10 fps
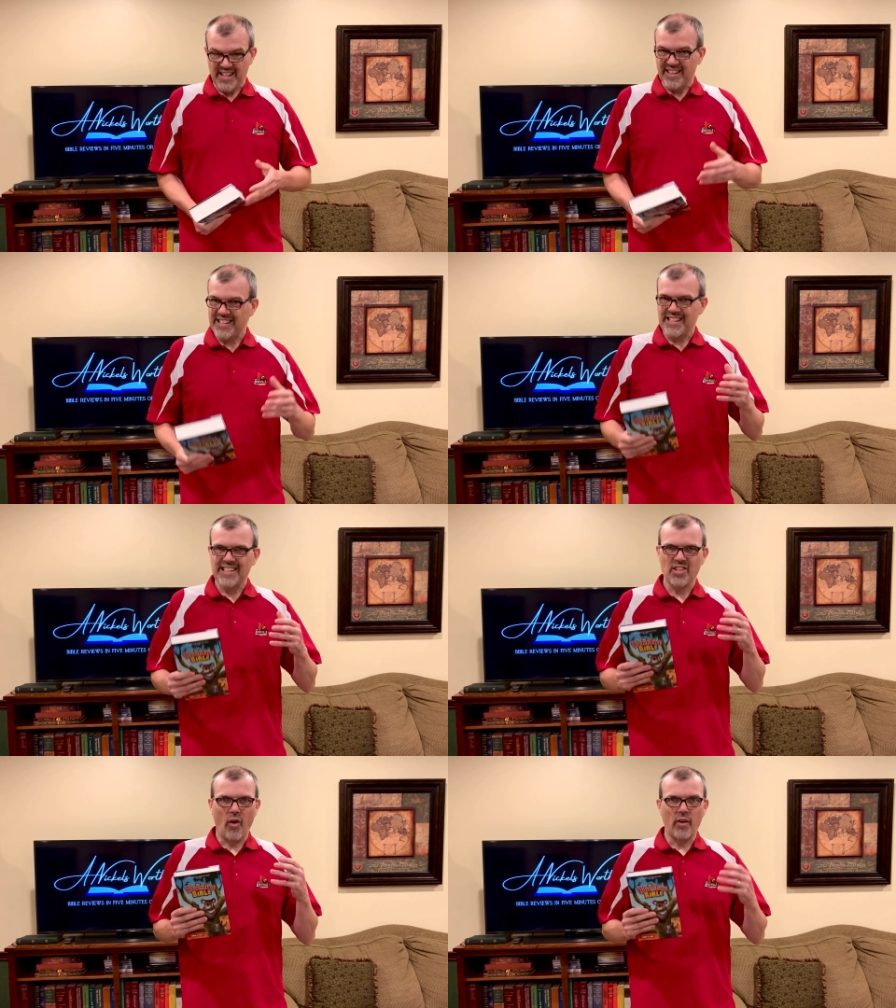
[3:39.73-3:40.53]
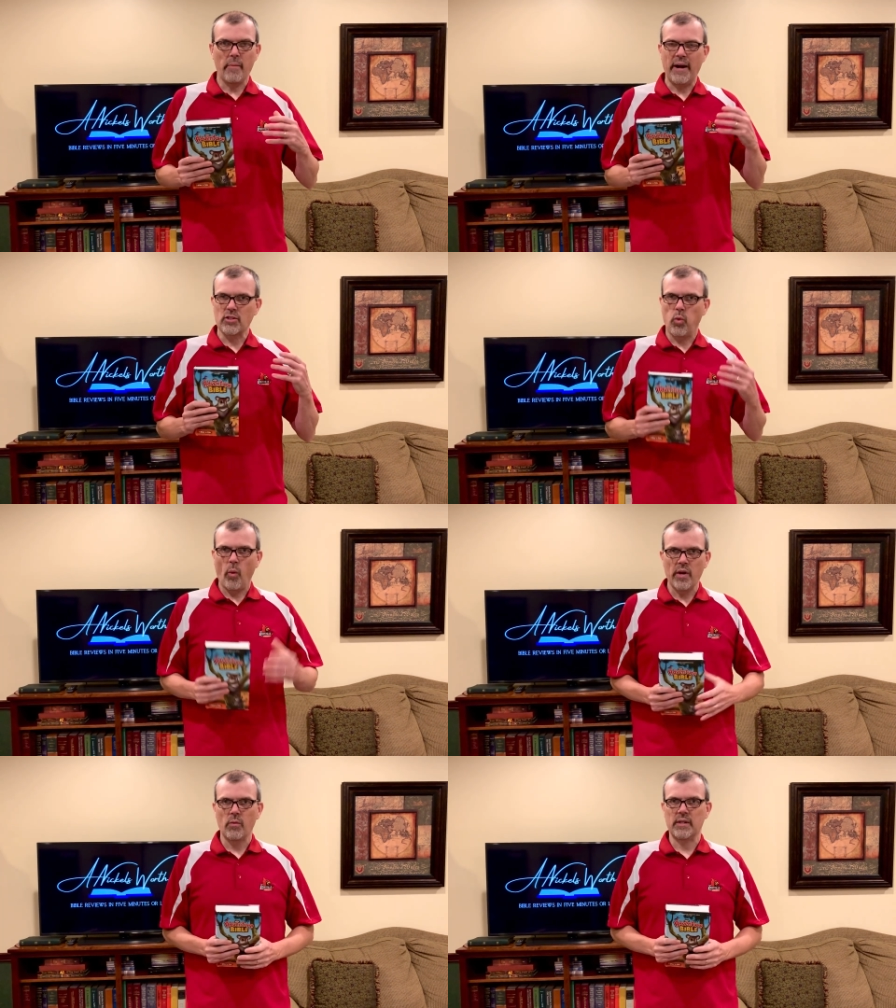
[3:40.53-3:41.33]
This thing is only about
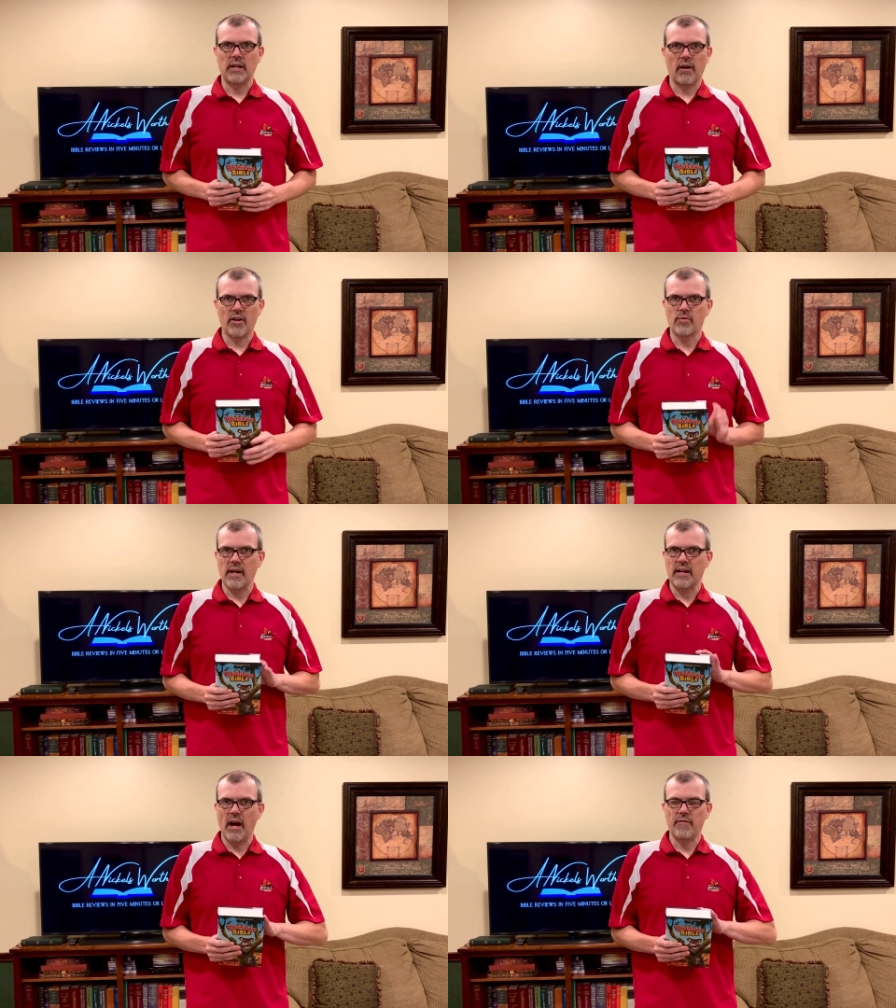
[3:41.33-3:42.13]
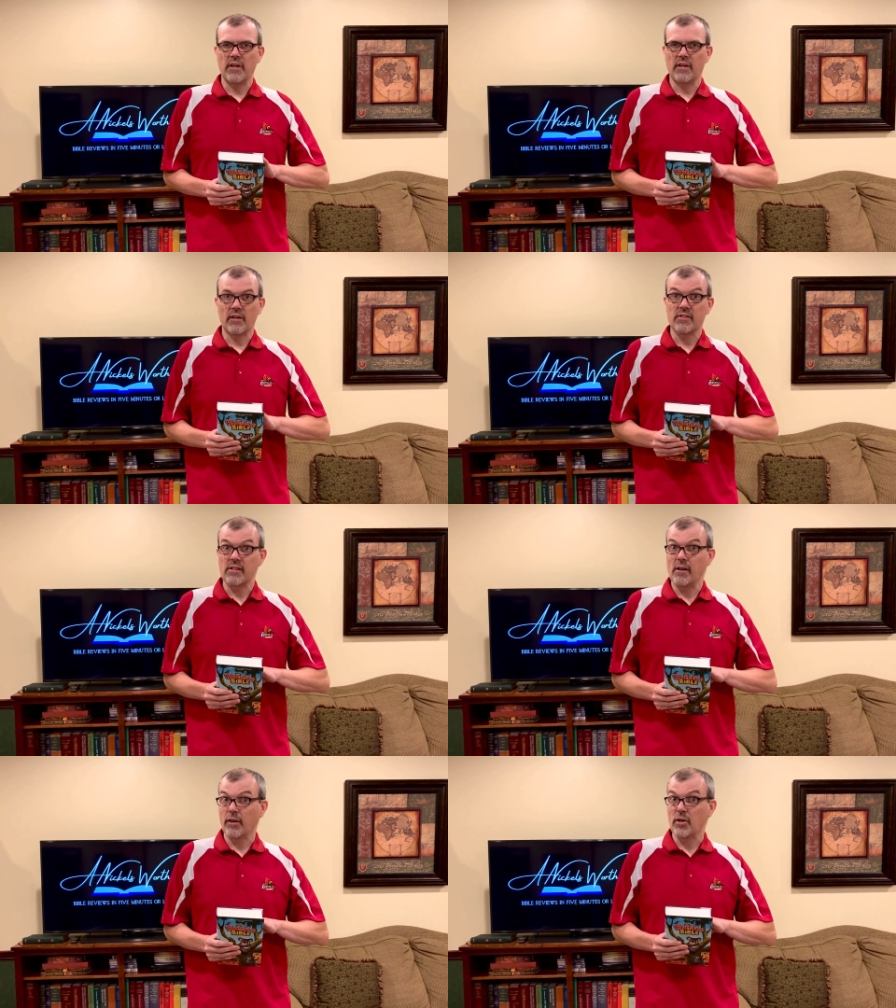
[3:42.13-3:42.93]
twenty-one dollars right now if you get it on
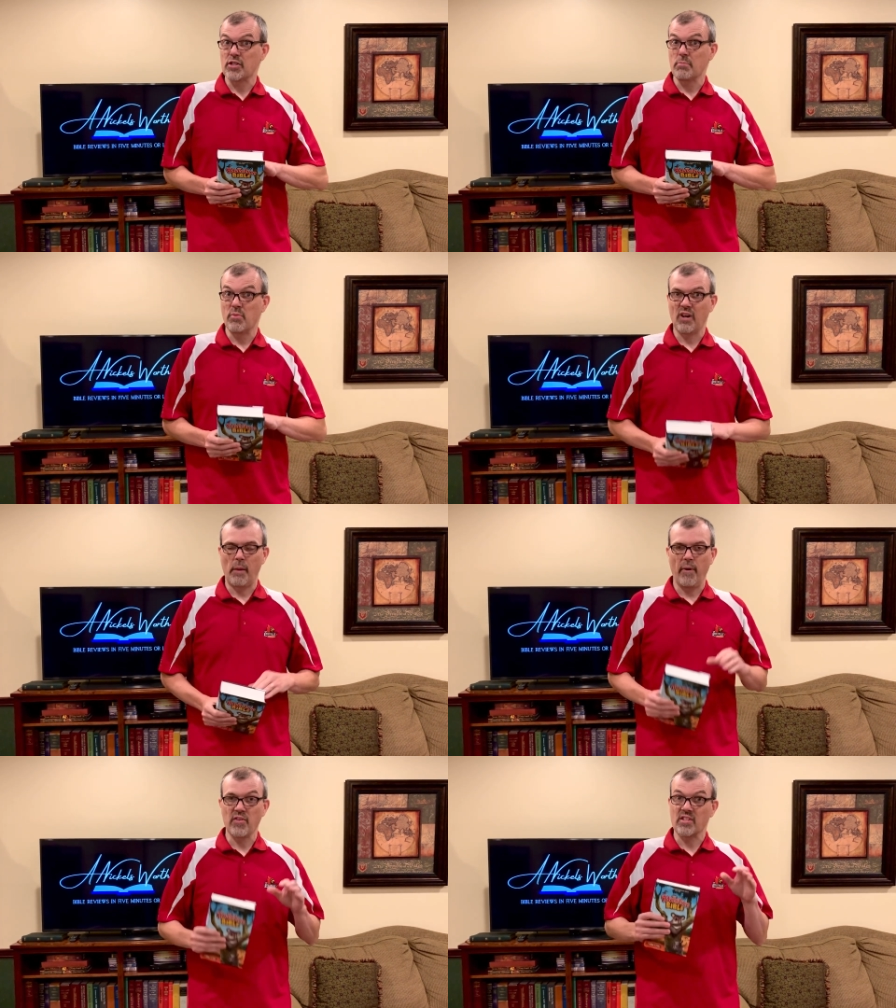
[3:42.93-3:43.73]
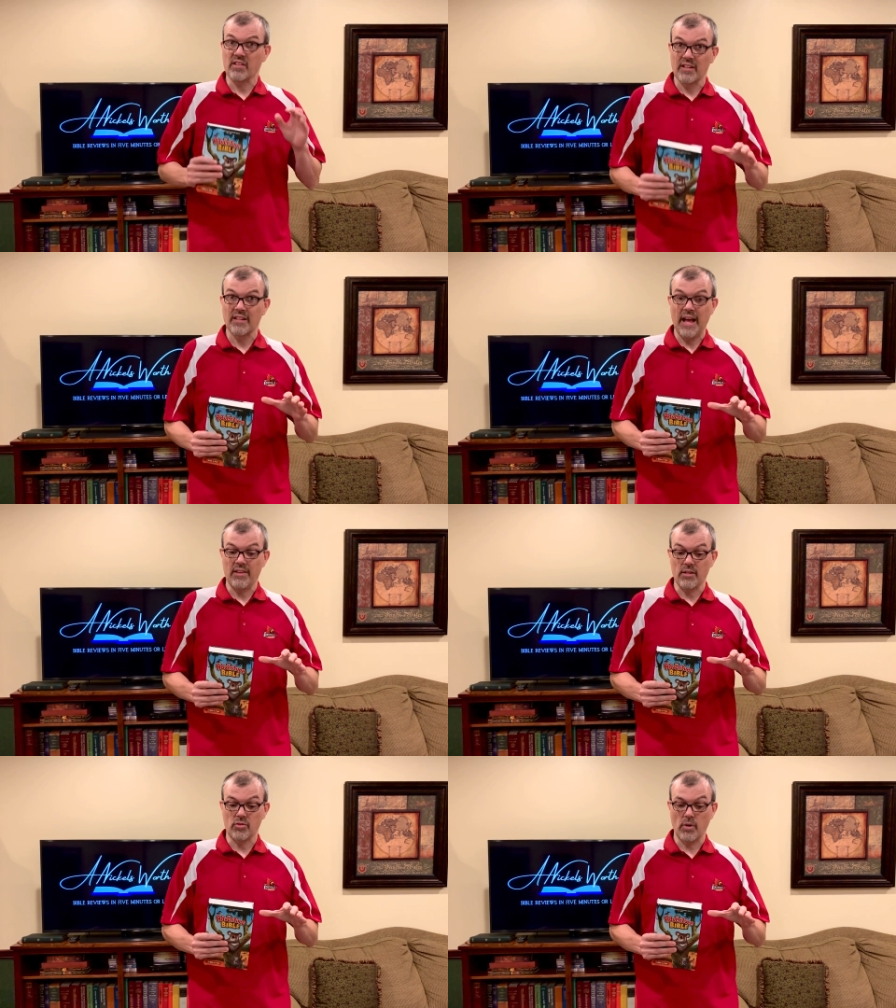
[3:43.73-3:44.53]
sale at Christian Book. I'll post a link to that
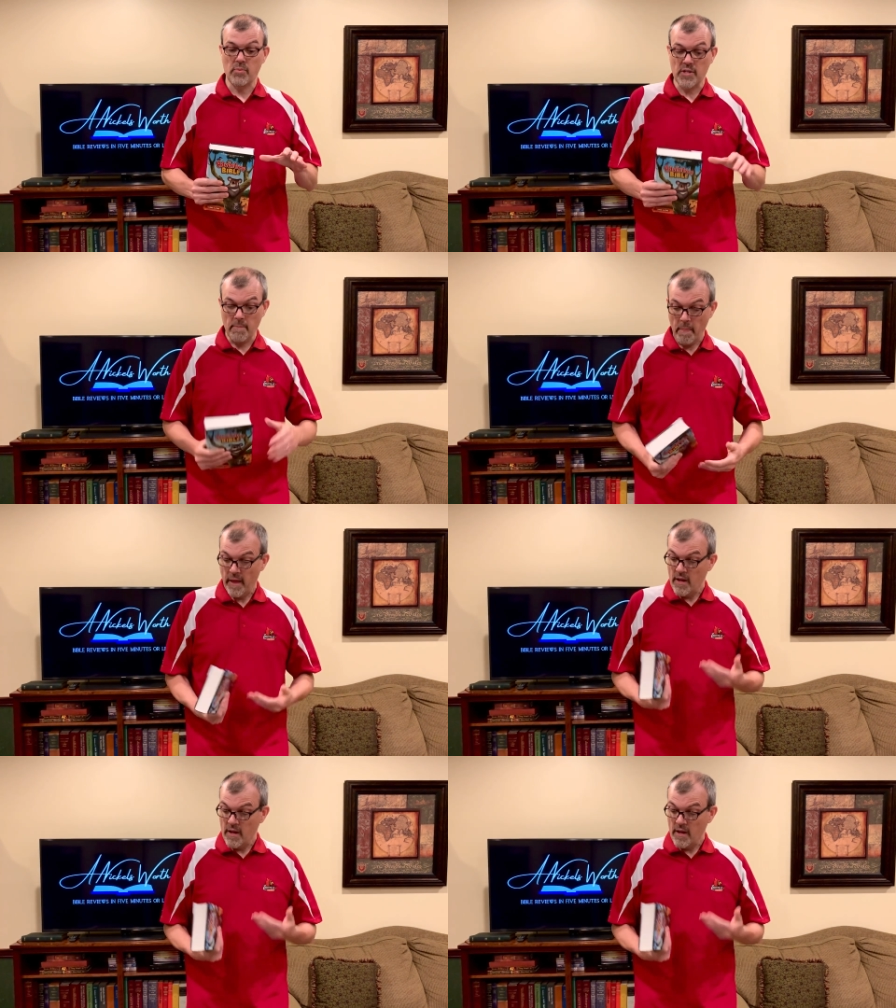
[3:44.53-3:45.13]
in the description.